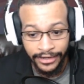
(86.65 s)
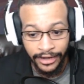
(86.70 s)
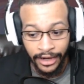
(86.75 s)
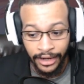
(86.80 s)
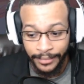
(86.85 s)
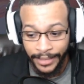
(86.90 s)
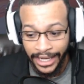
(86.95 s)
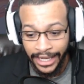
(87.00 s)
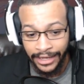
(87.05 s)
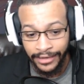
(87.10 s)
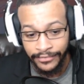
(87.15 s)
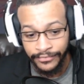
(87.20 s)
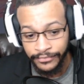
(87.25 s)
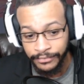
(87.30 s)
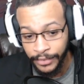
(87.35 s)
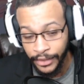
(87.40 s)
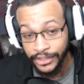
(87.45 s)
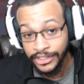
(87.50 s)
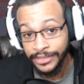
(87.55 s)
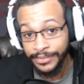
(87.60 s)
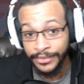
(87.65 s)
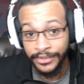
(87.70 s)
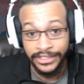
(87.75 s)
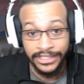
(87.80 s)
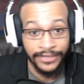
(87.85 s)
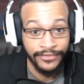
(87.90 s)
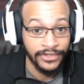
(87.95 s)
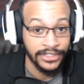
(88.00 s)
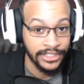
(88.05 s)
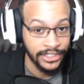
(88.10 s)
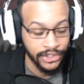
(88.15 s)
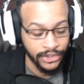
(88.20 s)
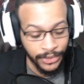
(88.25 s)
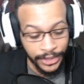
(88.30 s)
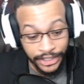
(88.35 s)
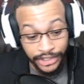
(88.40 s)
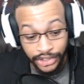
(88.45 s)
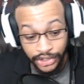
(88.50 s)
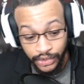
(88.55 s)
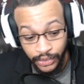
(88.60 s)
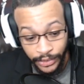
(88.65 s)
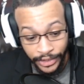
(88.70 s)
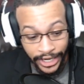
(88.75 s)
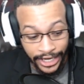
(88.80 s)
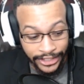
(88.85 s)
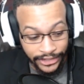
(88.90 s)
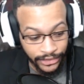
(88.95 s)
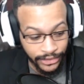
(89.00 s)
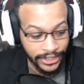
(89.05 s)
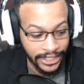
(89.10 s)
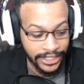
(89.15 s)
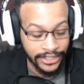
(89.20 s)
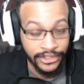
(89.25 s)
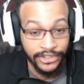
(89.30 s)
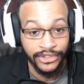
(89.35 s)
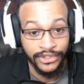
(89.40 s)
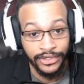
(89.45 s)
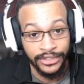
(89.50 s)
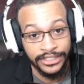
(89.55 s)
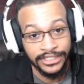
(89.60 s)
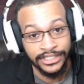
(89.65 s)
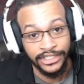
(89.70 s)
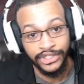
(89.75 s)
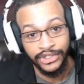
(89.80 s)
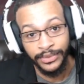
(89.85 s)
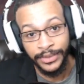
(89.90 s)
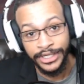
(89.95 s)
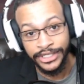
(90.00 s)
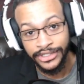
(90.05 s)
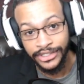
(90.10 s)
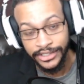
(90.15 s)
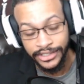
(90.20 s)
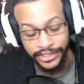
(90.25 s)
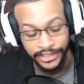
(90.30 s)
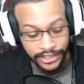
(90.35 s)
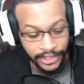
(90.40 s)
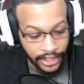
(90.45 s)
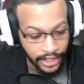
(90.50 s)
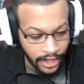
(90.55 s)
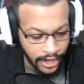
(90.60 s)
I have multiple different situations where I do get into certain situations